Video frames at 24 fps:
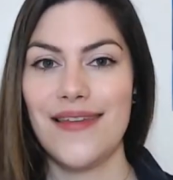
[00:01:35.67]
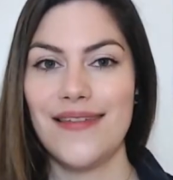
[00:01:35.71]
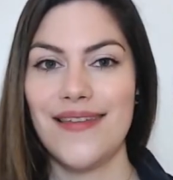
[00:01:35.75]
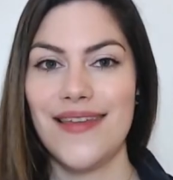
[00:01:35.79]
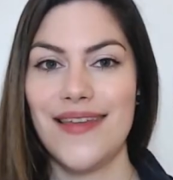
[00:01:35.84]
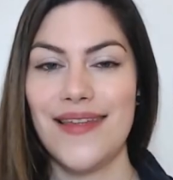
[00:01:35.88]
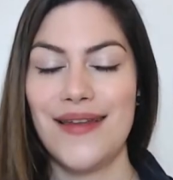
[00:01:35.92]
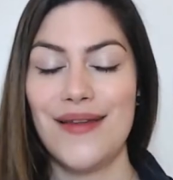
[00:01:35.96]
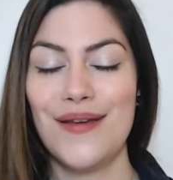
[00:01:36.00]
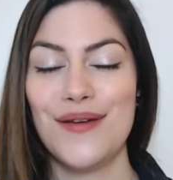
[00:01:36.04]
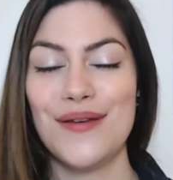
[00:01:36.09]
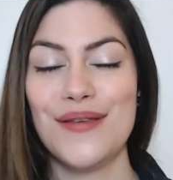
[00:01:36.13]

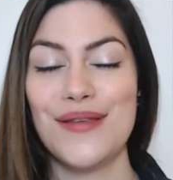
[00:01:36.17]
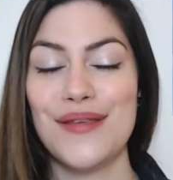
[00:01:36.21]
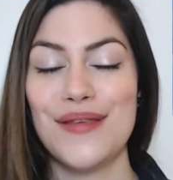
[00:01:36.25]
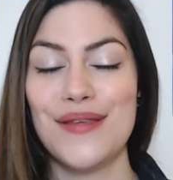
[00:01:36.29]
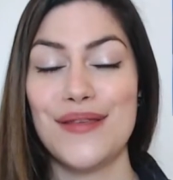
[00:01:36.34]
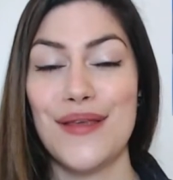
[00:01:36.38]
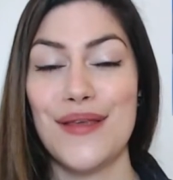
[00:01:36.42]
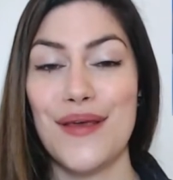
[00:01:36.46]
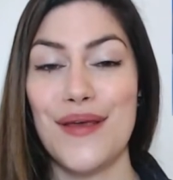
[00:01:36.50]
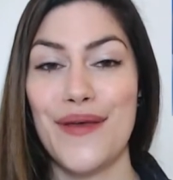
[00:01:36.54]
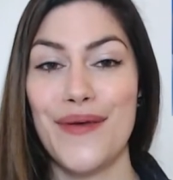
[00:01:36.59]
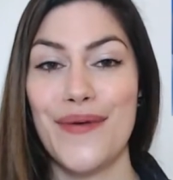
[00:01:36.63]
it looks as
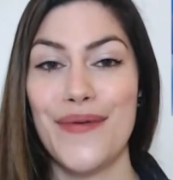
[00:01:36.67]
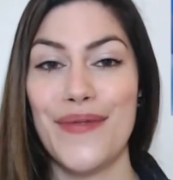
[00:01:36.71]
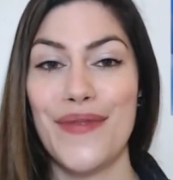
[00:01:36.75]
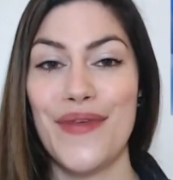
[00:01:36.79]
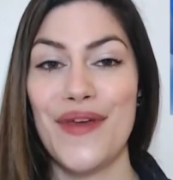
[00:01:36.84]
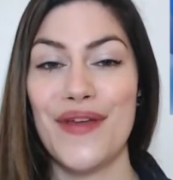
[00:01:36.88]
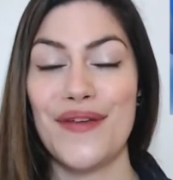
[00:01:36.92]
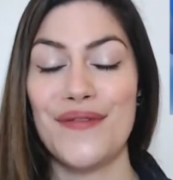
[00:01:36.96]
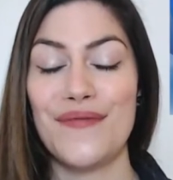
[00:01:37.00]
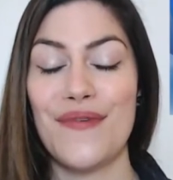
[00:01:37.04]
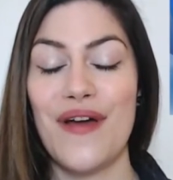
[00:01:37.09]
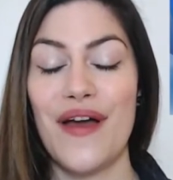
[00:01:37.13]
though
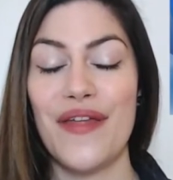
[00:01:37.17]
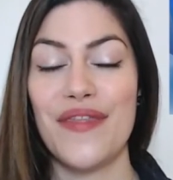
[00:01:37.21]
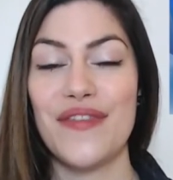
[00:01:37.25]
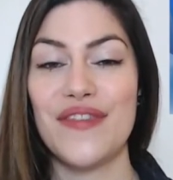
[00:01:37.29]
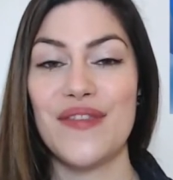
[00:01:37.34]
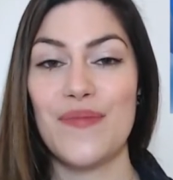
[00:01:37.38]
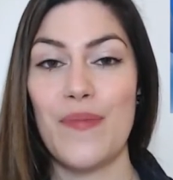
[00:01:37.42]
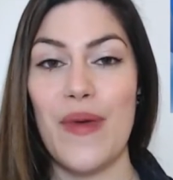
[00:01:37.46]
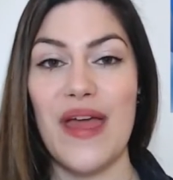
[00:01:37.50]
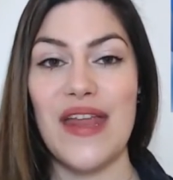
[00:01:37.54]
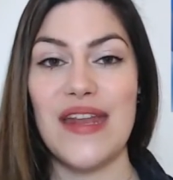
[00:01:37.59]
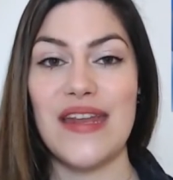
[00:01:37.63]
they'd rather
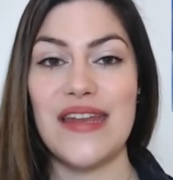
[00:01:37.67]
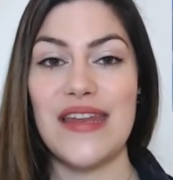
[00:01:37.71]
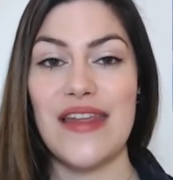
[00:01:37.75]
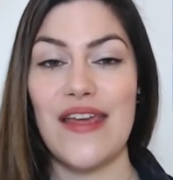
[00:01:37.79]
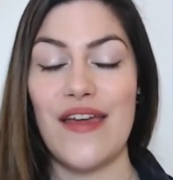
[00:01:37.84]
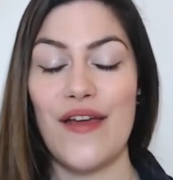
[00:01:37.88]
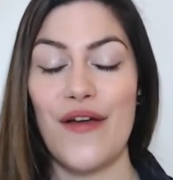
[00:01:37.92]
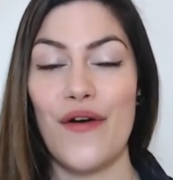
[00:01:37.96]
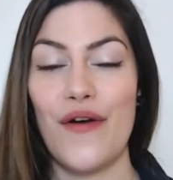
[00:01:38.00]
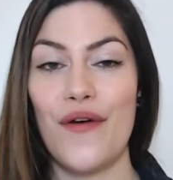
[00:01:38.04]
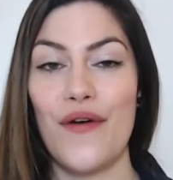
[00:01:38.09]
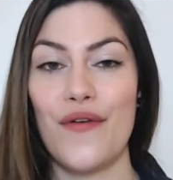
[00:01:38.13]
spend
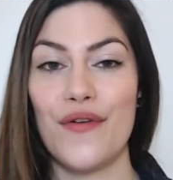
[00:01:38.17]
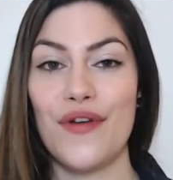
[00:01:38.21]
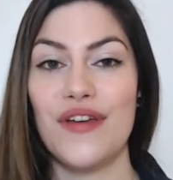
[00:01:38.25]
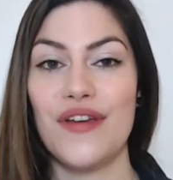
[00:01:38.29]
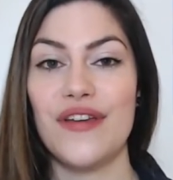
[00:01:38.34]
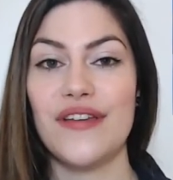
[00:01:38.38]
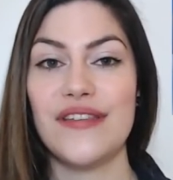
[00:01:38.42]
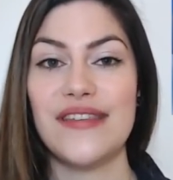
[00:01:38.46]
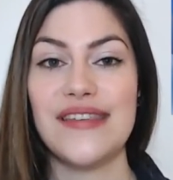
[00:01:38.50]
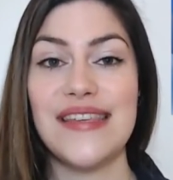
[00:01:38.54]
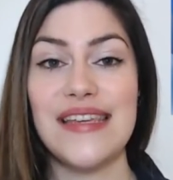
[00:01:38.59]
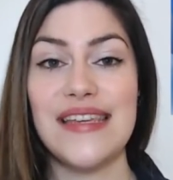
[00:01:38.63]
it on
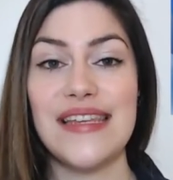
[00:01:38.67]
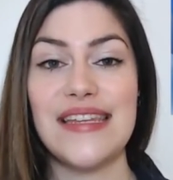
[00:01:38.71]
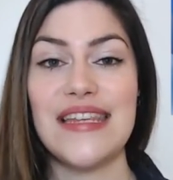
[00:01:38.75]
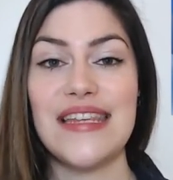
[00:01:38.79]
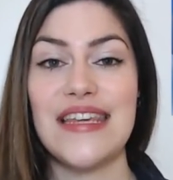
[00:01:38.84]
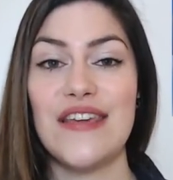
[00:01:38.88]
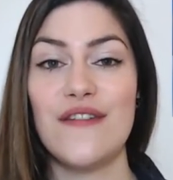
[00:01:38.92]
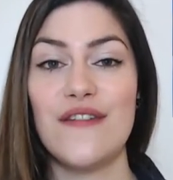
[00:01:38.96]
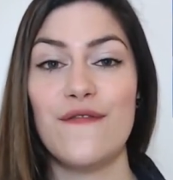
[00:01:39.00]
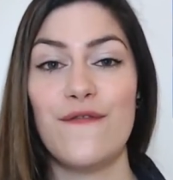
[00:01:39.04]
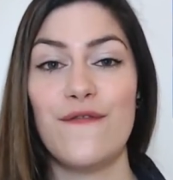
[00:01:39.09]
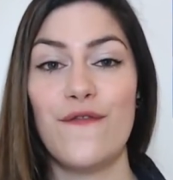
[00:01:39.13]
a
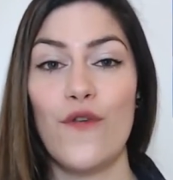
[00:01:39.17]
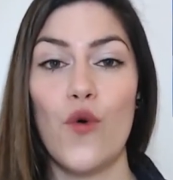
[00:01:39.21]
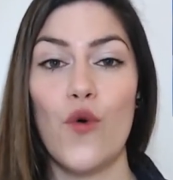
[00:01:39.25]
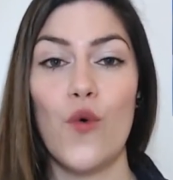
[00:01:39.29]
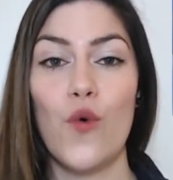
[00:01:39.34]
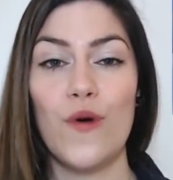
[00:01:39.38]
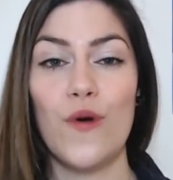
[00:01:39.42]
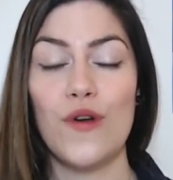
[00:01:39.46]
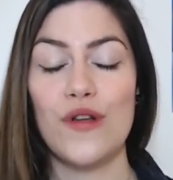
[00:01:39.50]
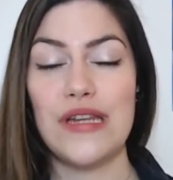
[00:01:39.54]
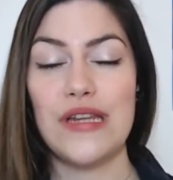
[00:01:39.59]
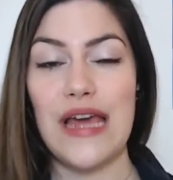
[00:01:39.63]
City
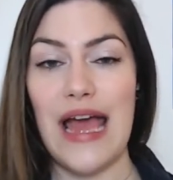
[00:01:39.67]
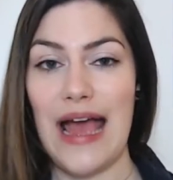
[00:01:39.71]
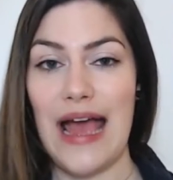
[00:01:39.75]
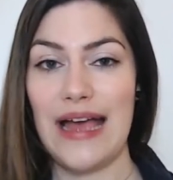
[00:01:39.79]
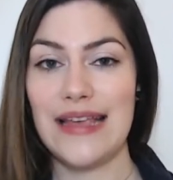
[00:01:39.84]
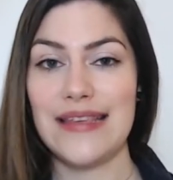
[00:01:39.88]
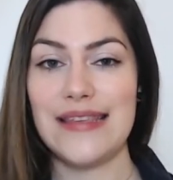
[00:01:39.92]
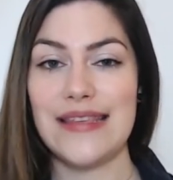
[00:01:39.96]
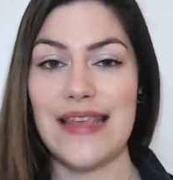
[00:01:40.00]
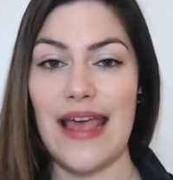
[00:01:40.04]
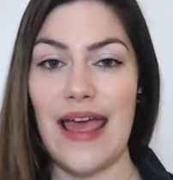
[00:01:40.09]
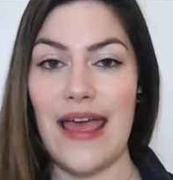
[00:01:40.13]
forward
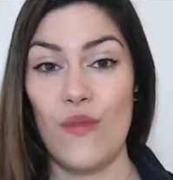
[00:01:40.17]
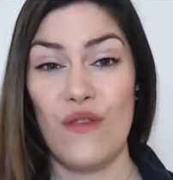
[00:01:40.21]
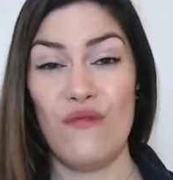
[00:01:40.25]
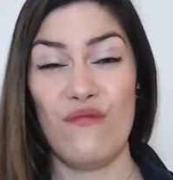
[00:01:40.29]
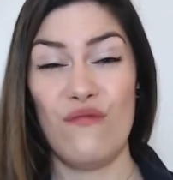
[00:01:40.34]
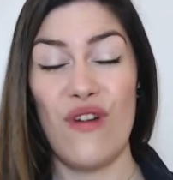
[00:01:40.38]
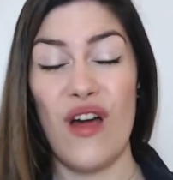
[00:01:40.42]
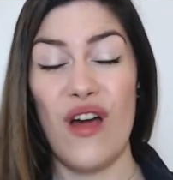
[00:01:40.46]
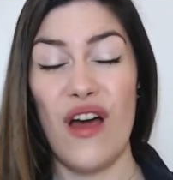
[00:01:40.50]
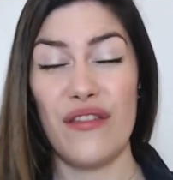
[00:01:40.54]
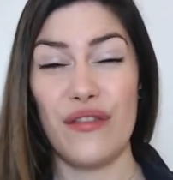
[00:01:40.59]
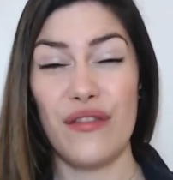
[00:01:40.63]
asset
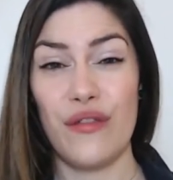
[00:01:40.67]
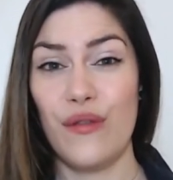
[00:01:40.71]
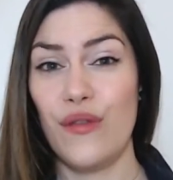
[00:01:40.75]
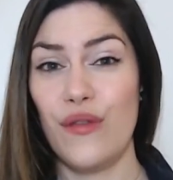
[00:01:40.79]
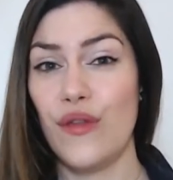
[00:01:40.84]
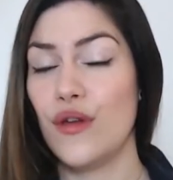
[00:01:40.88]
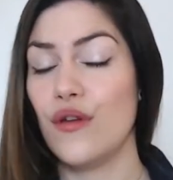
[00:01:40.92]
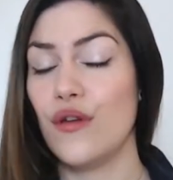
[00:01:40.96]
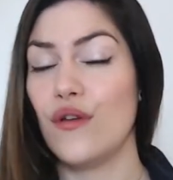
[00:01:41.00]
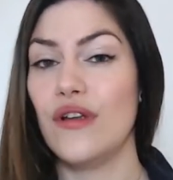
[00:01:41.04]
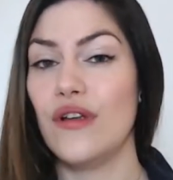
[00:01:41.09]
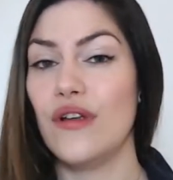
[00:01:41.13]
rather
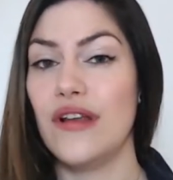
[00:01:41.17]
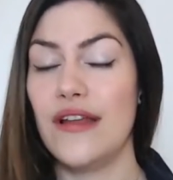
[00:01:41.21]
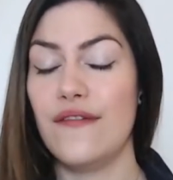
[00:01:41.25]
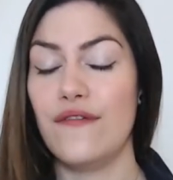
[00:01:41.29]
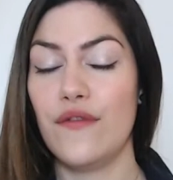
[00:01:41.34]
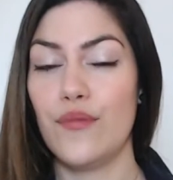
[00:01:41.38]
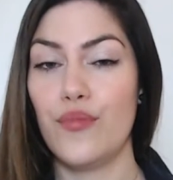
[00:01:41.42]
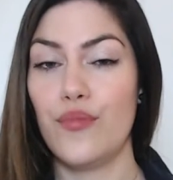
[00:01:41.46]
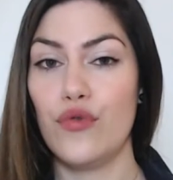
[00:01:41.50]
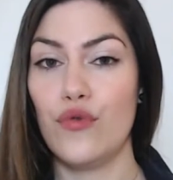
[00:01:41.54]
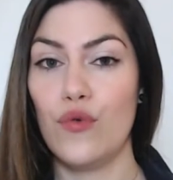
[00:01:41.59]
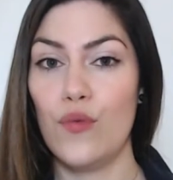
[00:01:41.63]
than on a
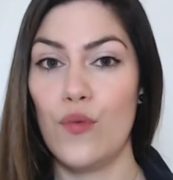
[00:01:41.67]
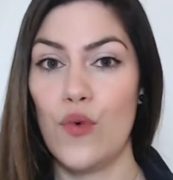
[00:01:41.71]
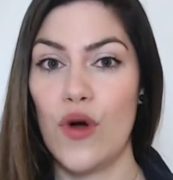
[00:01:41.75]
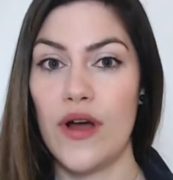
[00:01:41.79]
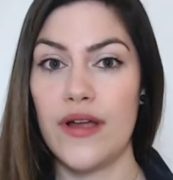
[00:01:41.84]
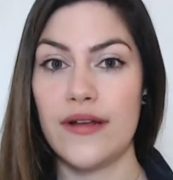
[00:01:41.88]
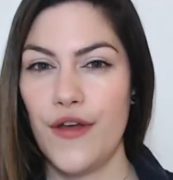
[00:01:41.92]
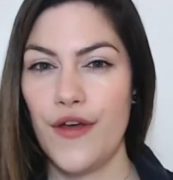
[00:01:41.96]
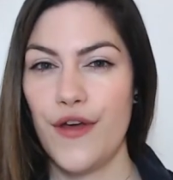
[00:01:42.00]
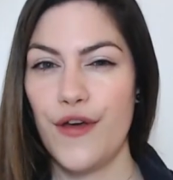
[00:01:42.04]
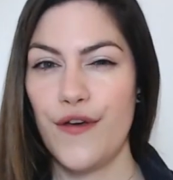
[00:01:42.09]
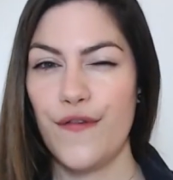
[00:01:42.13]
Liverpool one.